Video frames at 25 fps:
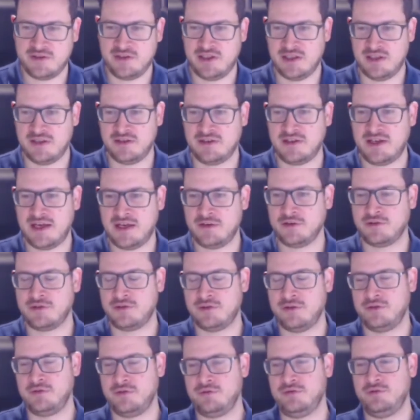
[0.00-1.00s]
You cannot
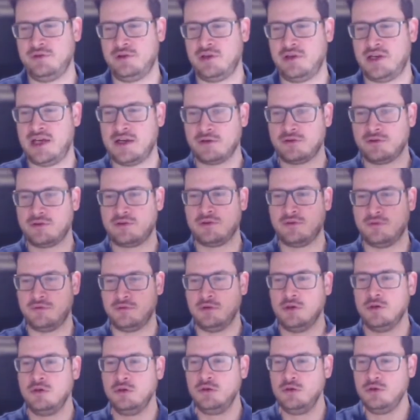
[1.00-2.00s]
sort of
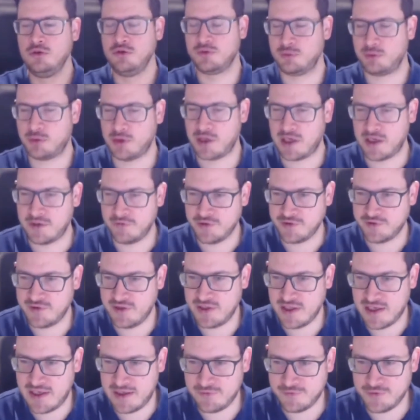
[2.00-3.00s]
lose
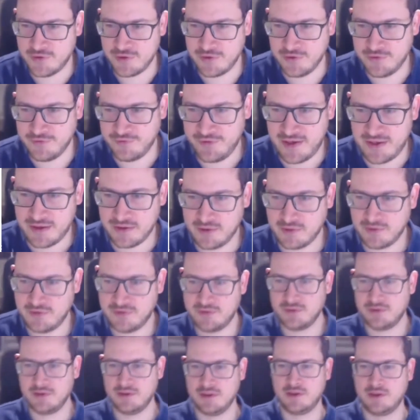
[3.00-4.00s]
privacy after the fact,
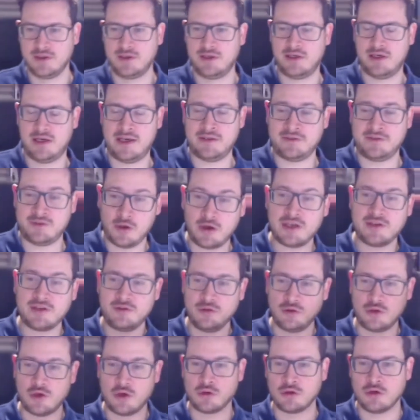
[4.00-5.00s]
as long as you
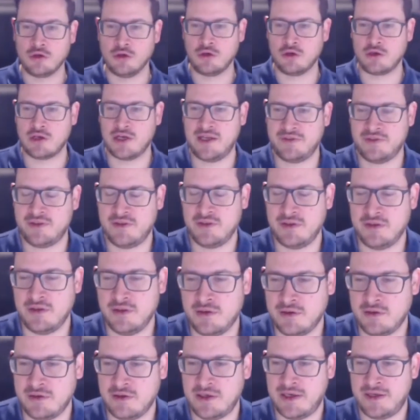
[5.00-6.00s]
don't look at
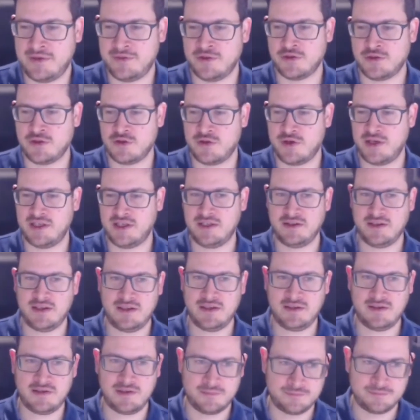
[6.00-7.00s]
the training
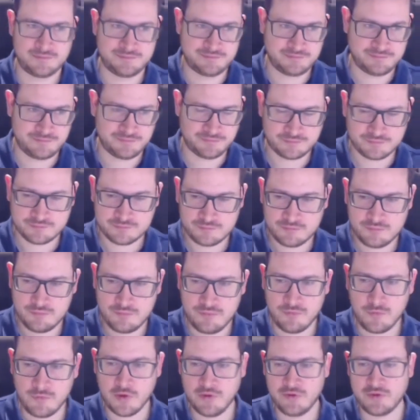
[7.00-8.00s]
data.
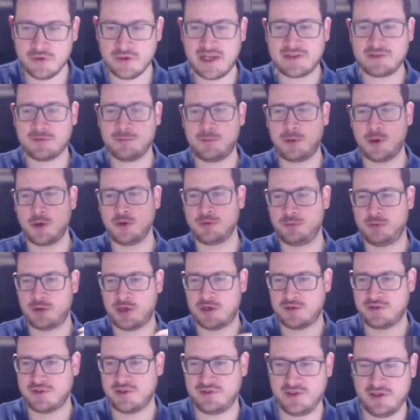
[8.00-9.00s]
So that's
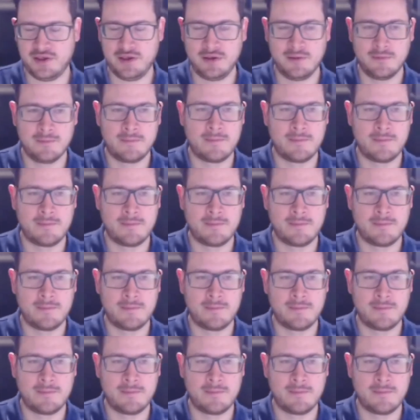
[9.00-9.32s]
post-processing.